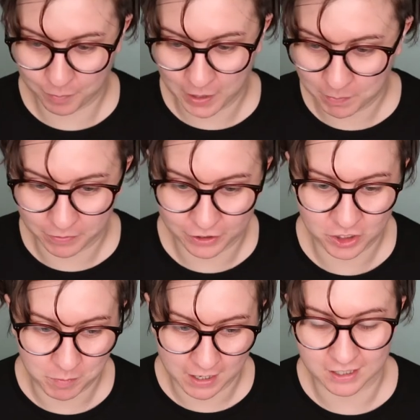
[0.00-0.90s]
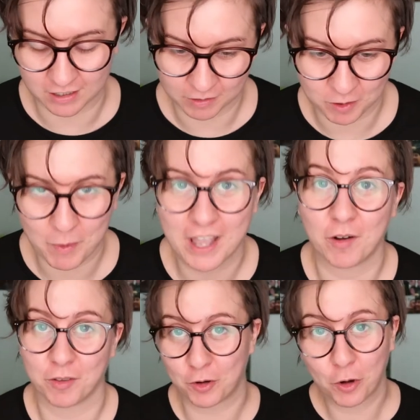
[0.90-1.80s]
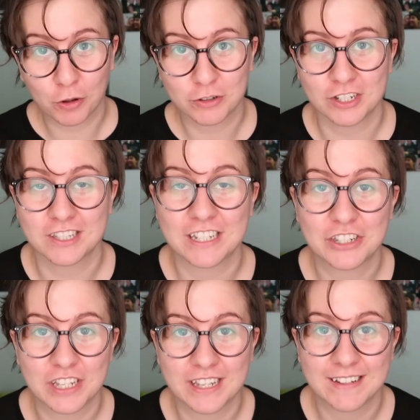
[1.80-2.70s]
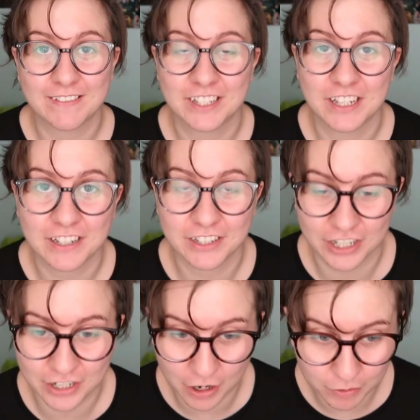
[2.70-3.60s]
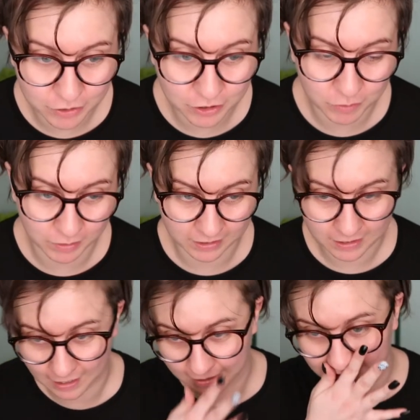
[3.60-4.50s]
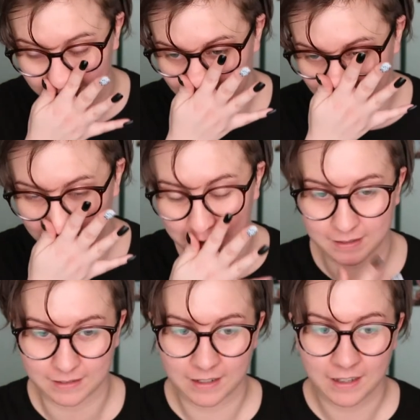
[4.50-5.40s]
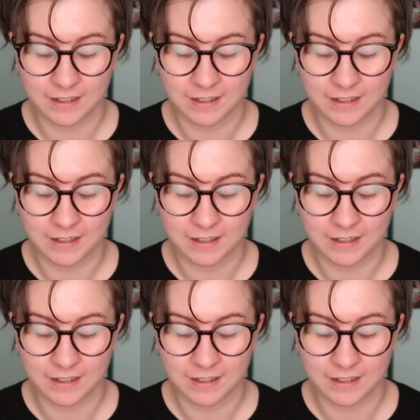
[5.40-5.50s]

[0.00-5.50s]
people that she meets along the way, all the cultures that she goes to and